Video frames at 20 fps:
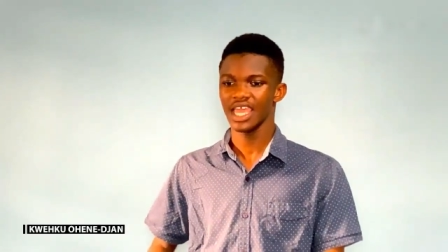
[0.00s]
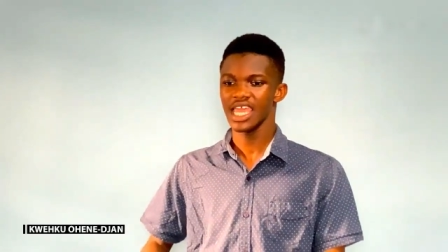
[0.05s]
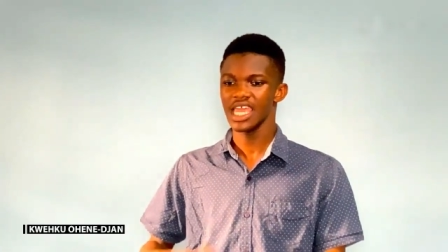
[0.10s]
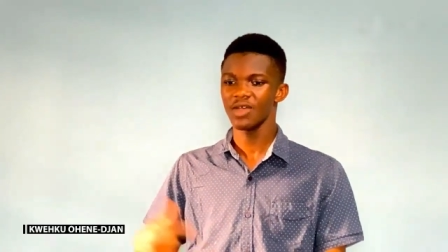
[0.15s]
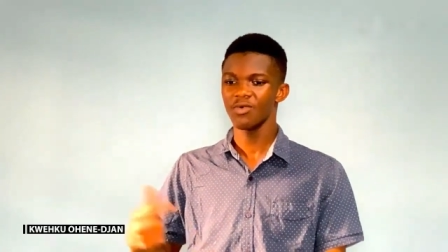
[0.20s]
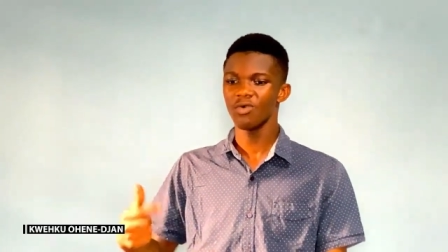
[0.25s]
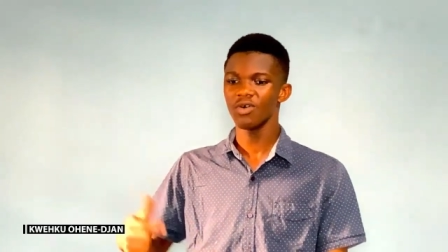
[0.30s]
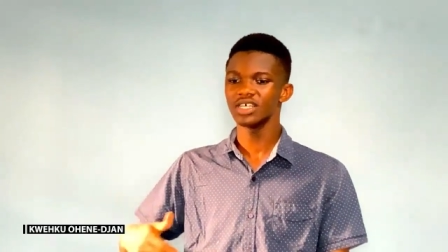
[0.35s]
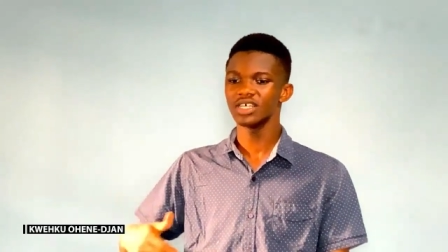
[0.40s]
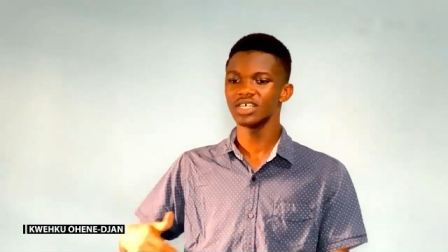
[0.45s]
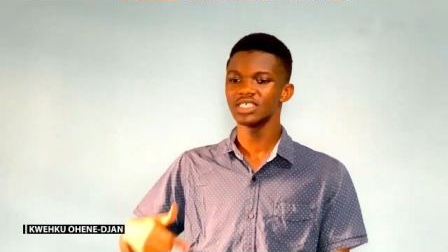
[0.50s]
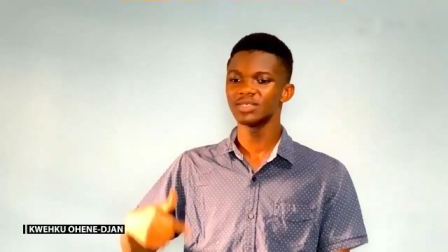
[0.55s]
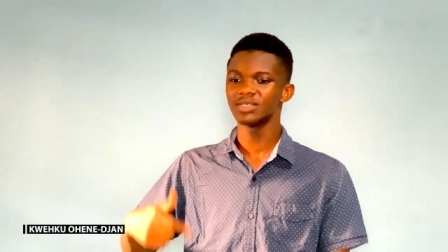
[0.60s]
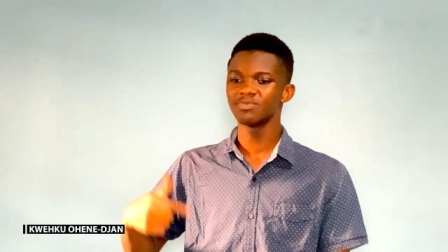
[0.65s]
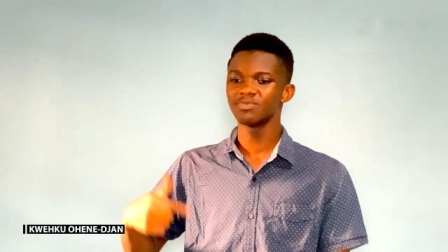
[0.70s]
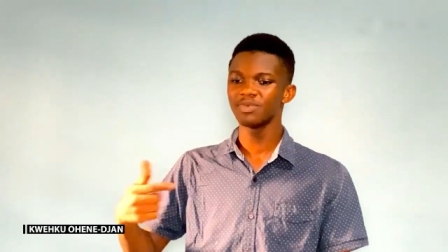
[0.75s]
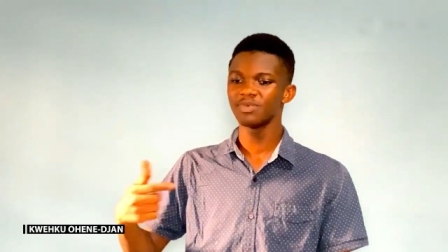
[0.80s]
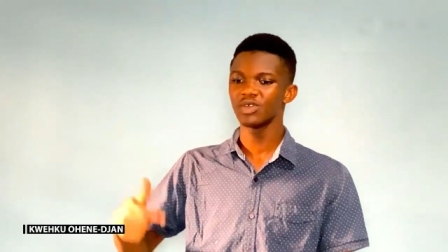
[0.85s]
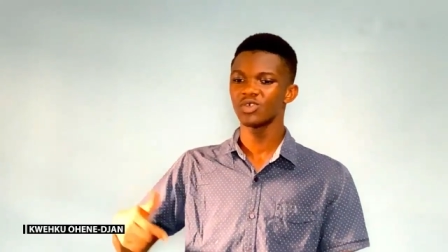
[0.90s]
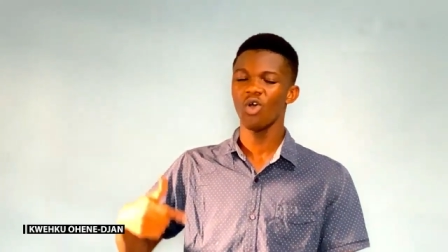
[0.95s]
it was
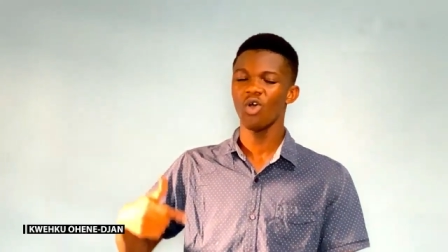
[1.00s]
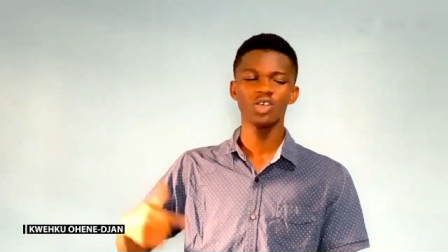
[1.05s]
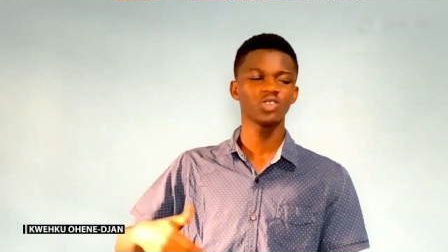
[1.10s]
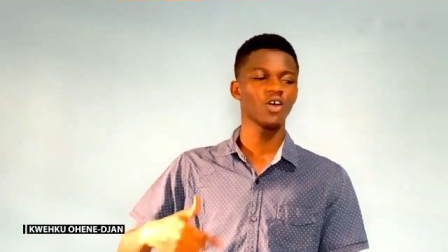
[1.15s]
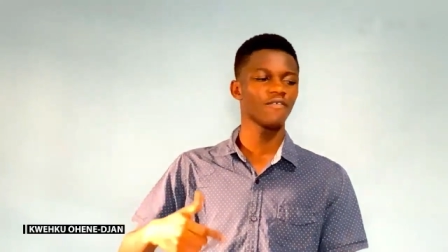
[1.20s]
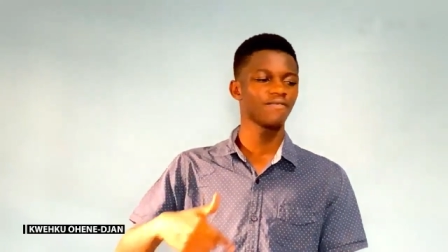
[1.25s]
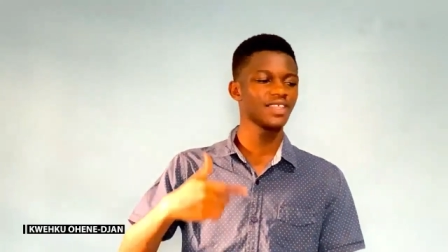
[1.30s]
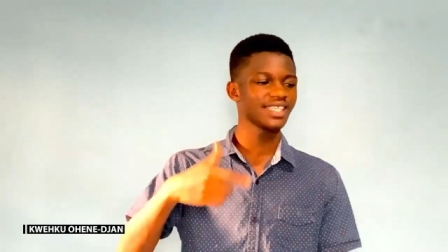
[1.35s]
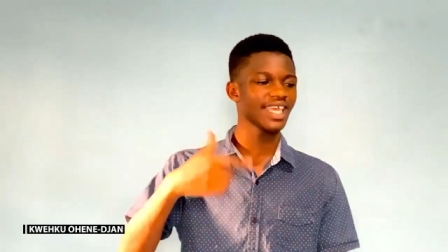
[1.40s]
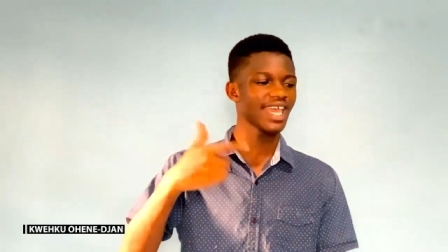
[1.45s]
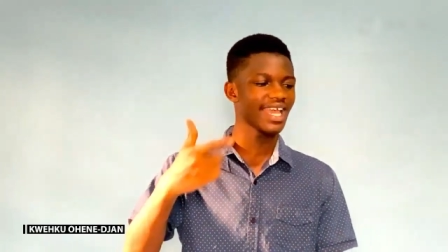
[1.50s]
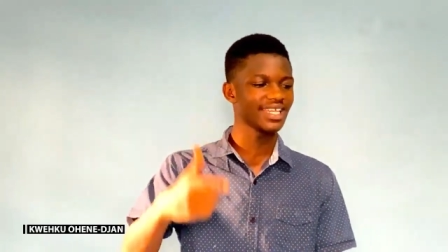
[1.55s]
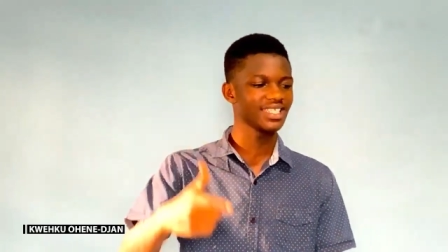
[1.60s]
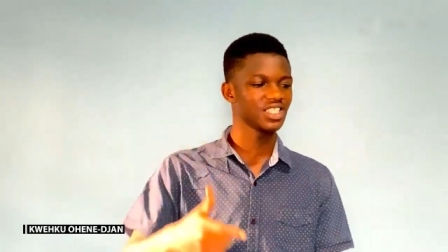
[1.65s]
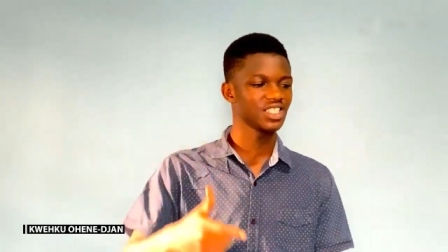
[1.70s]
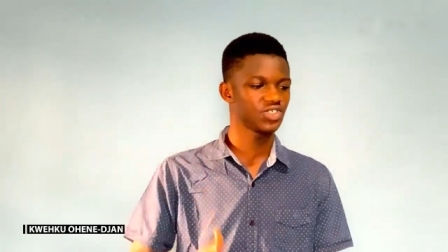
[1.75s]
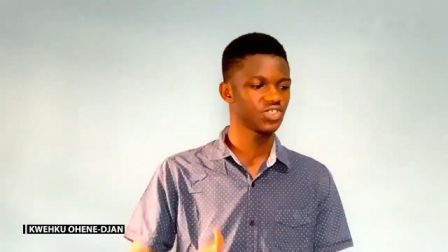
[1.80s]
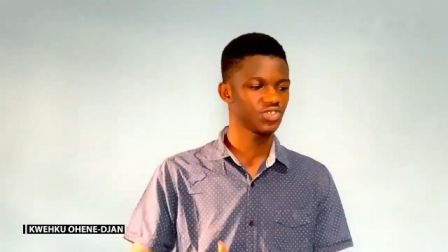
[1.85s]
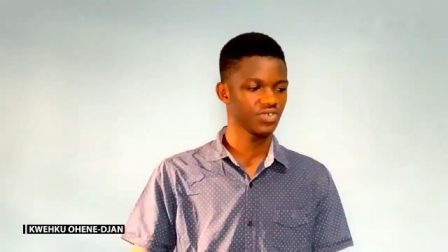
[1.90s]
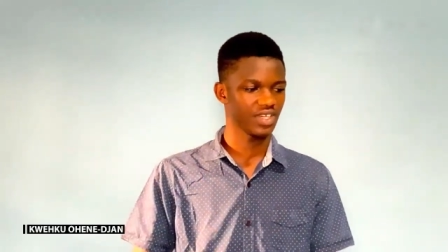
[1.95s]
because of this
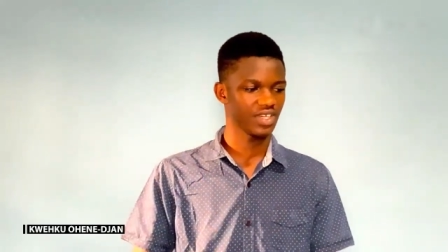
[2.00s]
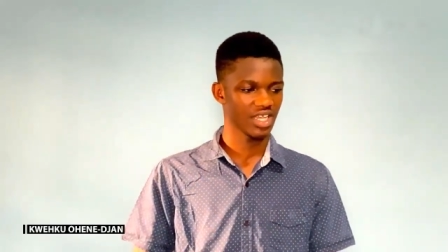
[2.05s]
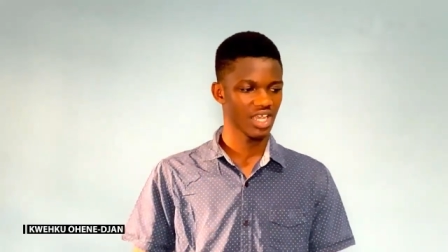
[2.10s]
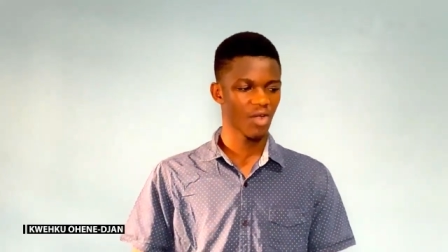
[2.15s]
entry